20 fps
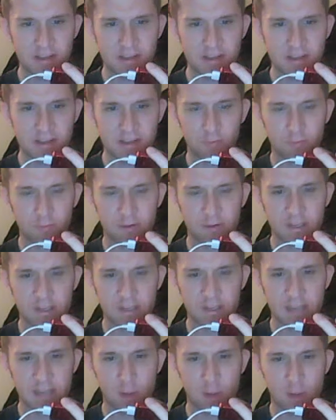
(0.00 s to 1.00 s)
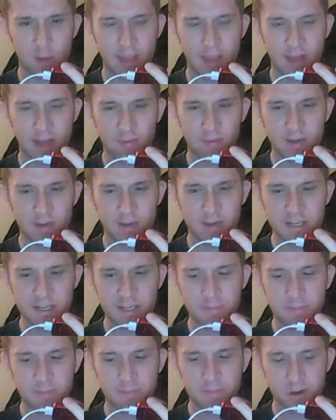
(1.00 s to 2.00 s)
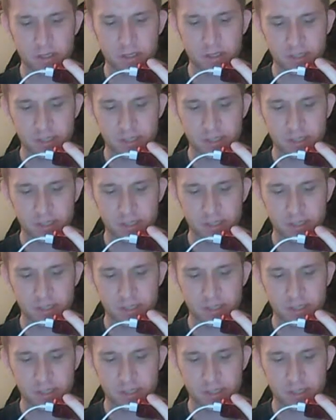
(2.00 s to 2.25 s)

and tailback Reggie Bush.